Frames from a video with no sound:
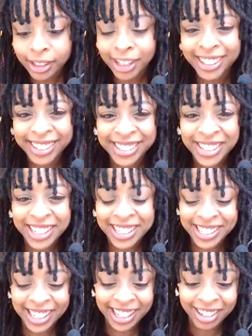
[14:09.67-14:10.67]
So I had to
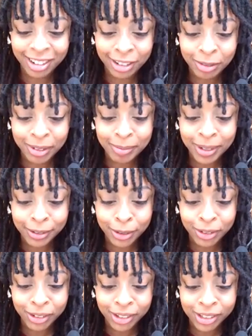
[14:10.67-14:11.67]
take it off, but my phone
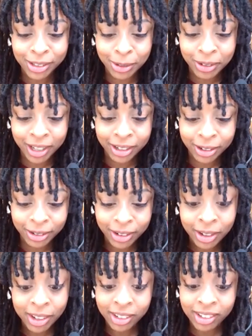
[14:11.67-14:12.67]
looks so ghetto.
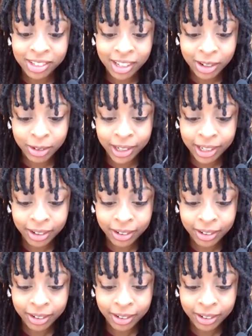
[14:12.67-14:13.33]
It looks ghetto now.